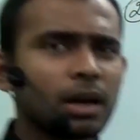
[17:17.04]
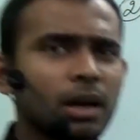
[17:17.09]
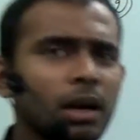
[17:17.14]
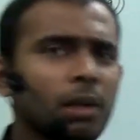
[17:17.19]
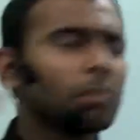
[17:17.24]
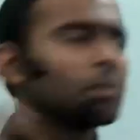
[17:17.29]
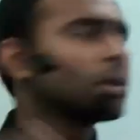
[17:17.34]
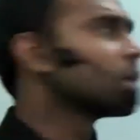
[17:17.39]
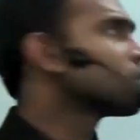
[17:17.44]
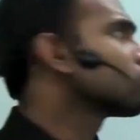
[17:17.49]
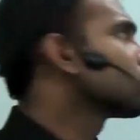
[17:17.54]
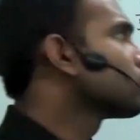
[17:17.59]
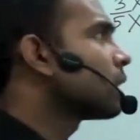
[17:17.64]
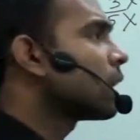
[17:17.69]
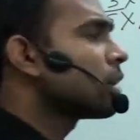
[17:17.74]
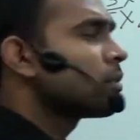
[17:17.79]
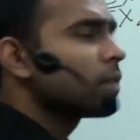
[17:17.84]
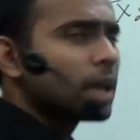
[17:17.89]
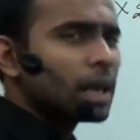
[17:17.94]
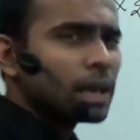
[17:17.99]
number so
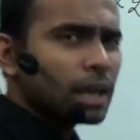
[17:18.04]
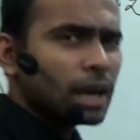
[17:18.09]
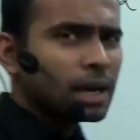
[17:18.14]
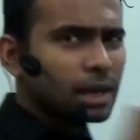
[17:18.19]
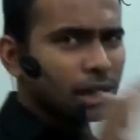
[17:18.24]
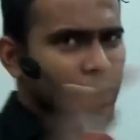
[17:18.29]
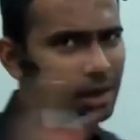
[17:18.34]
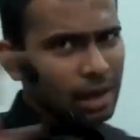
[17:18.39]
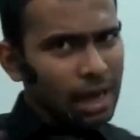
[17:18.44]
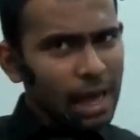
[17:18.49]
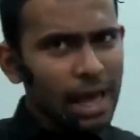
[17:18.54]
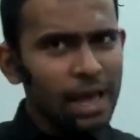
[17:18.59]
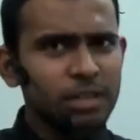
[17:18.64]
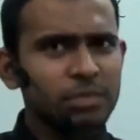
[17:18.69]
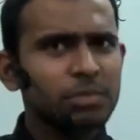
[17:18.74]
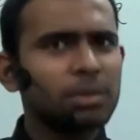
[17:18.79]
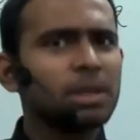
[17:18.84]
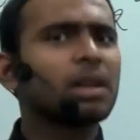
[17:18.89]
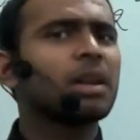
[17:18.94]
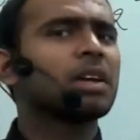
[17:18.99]
that we can get as
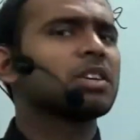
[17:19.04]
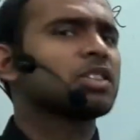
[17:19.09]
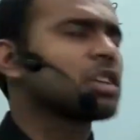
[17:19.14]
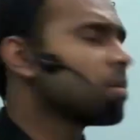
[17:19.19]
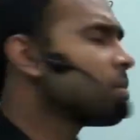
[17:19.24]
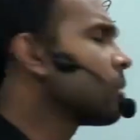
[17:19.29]
many rational